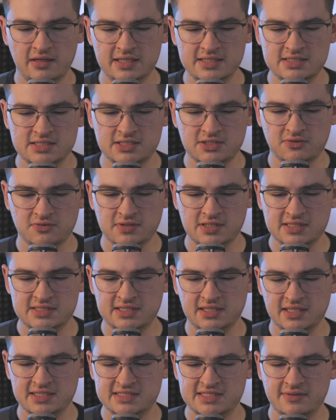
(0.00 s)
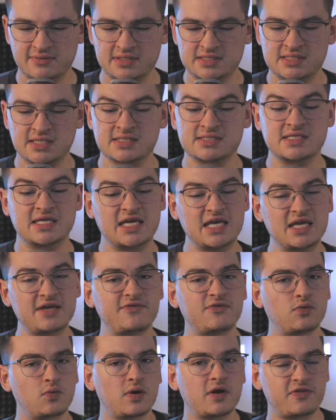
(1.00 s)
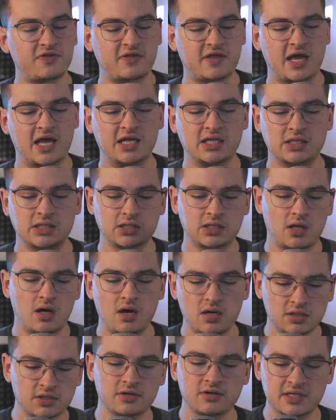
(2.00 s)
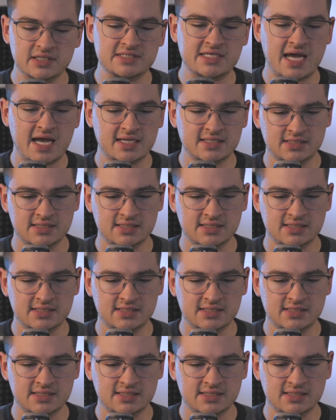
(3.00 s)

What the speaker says: listen to the CLA-76, even with a longer attack